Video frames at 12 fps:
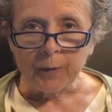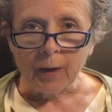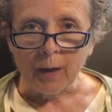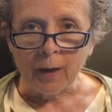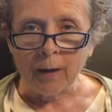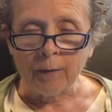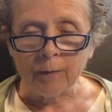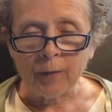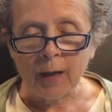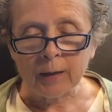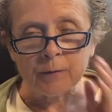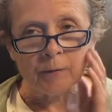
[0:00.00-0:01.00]
And
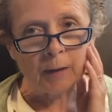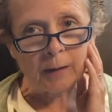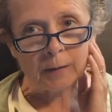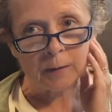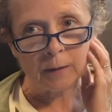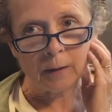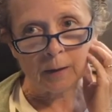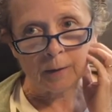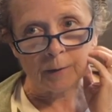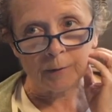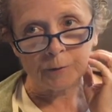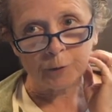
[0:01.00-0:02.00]
that second
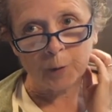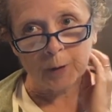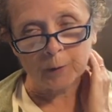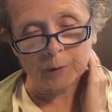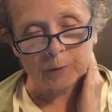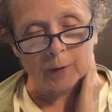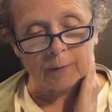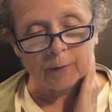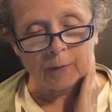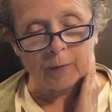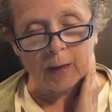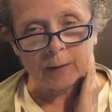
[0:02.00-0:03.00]
illustrator said
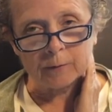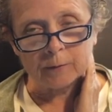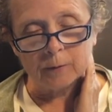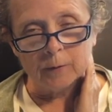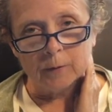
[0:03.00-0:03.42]
that that's